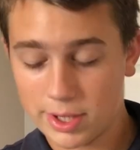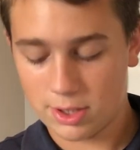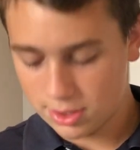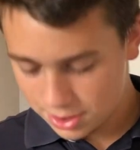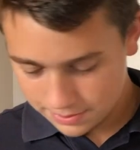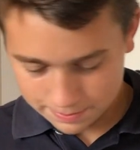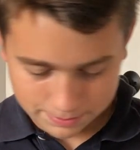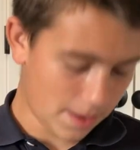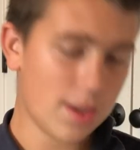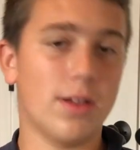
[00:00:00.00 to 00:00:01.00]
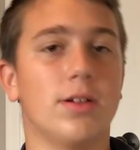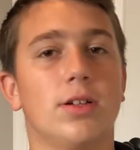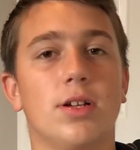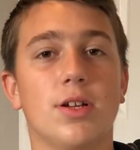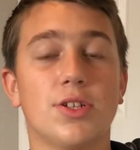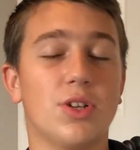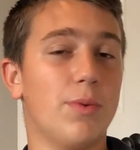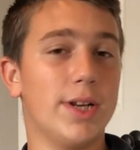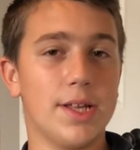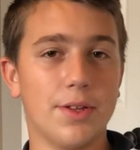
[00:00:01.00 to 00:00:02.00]
hertz. So
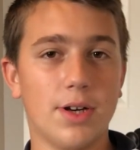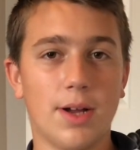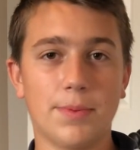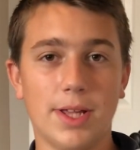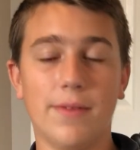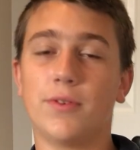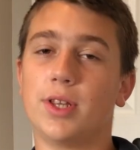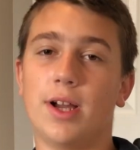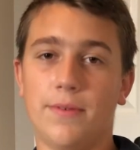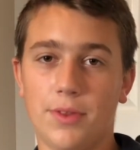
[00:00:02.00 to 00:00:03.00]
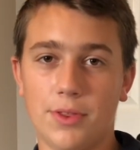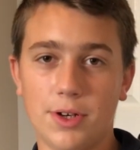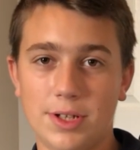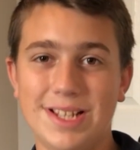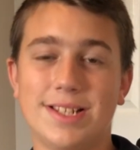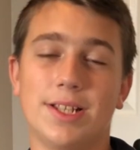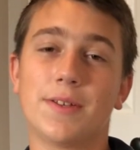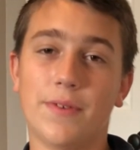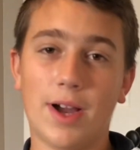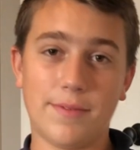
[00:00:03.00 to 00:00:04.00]
one other update for the iPhone 13s is
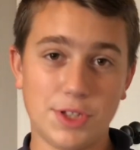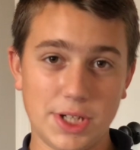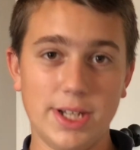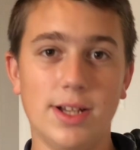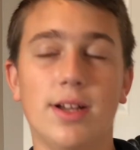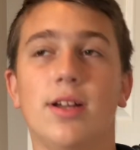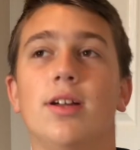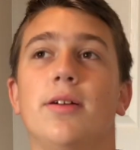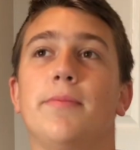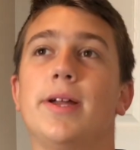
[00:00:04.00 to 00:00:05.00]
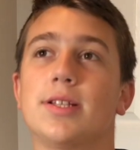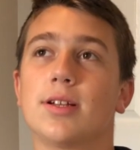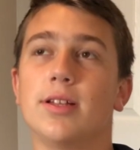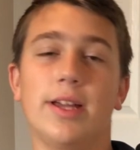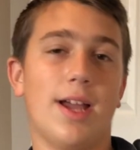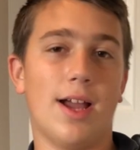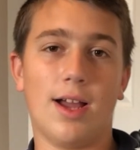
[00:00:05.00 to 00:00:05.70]
5G. Basically,